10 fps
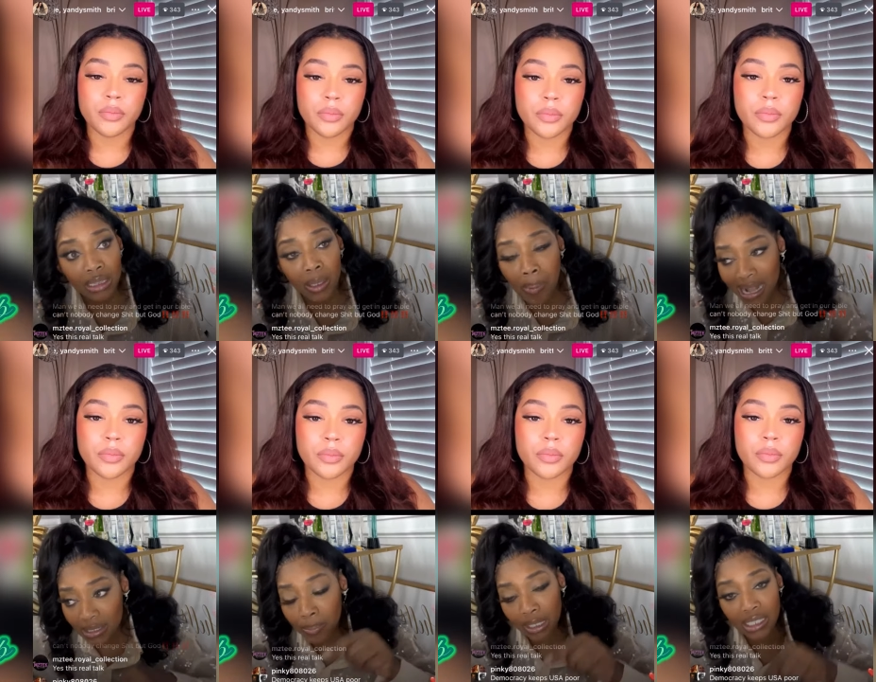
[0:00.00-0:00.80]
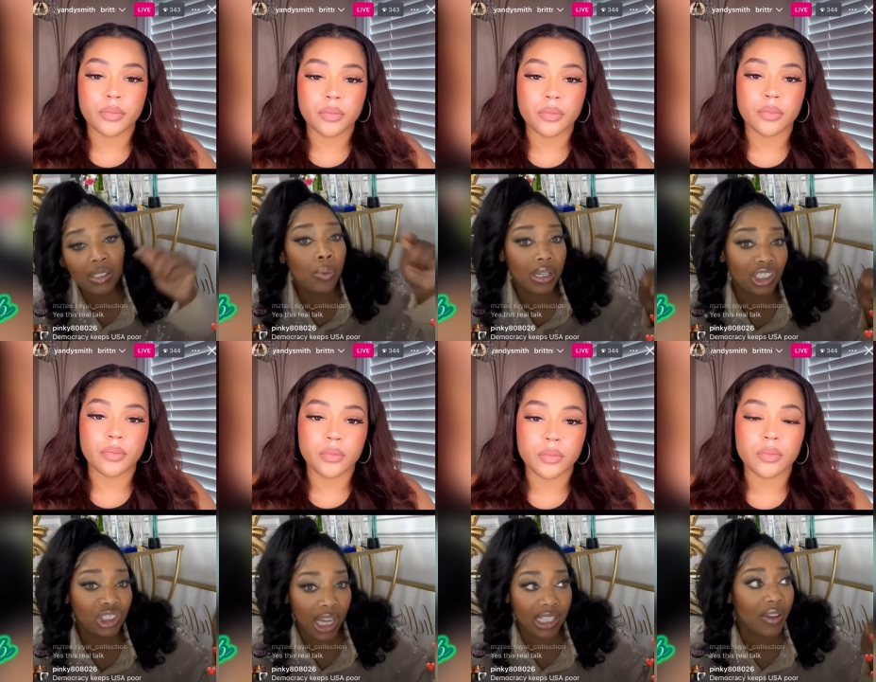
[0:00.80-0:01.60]
Speaker 1: the possibilities of what can
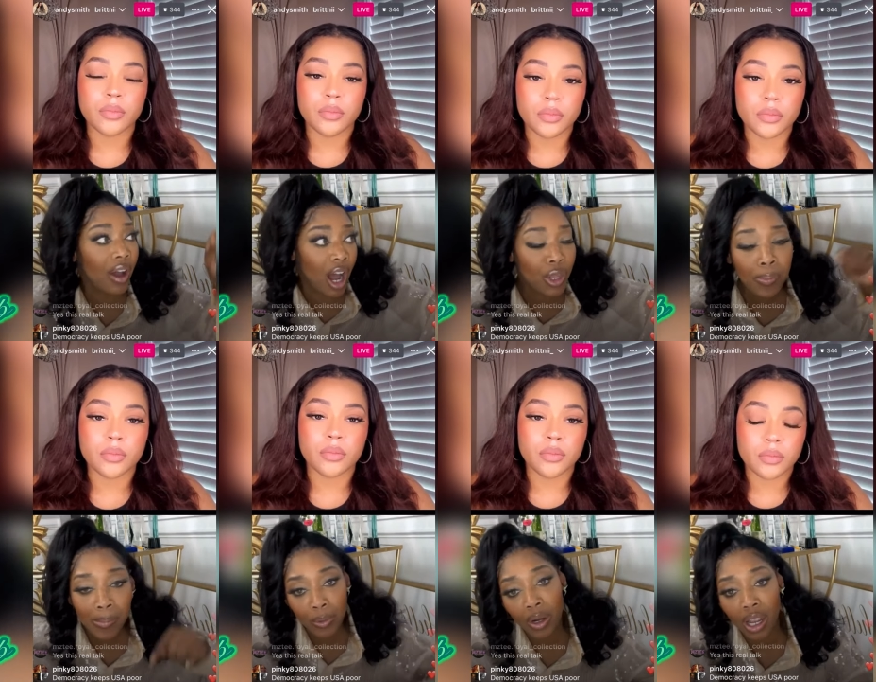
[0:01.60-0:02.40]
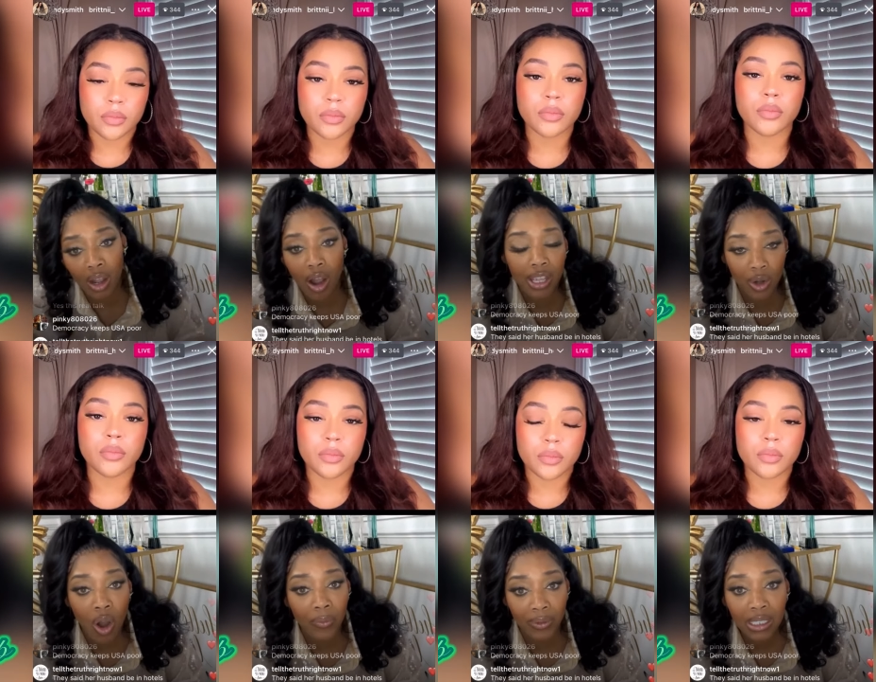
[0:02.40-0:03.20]
change if other people are in, uh, in
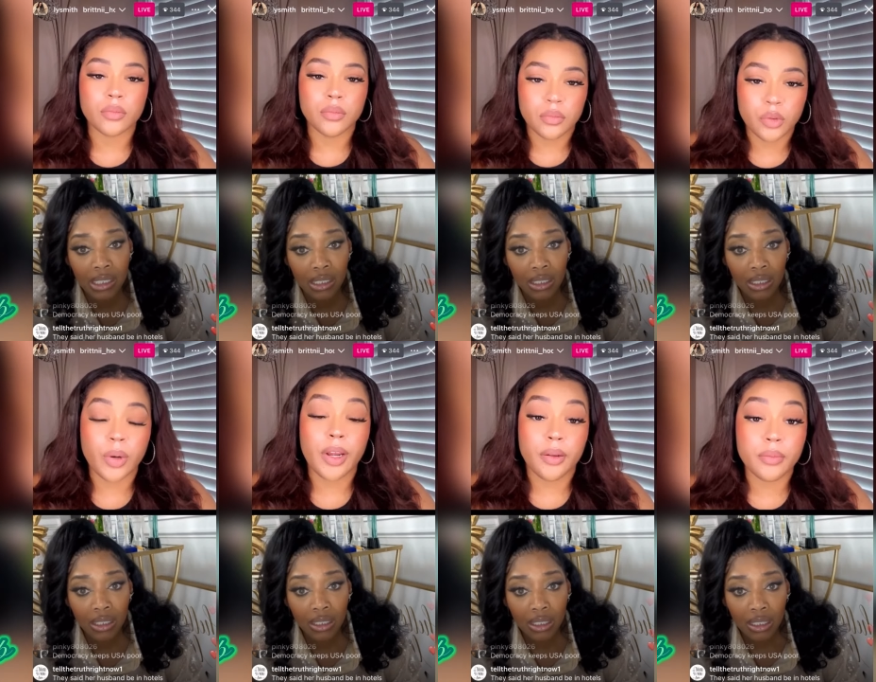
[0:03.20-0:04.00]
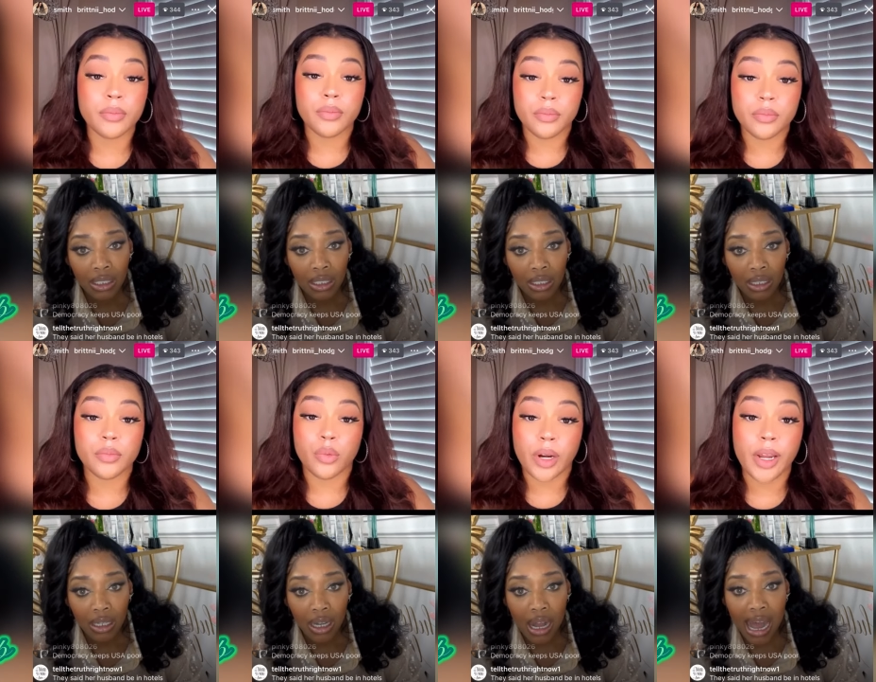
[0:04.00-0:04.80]
office. Right. I right.
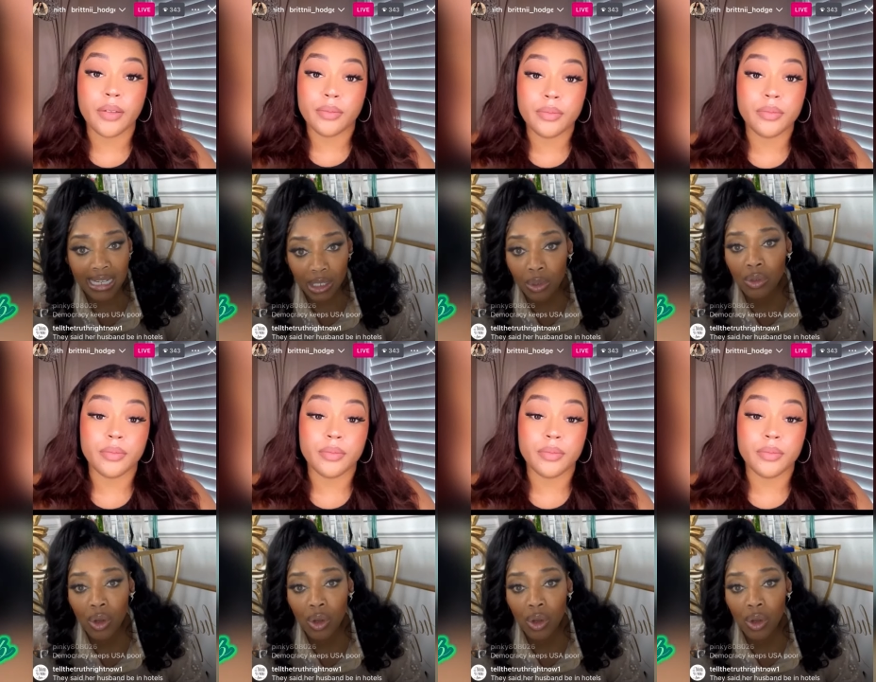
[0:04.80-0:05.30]
do know the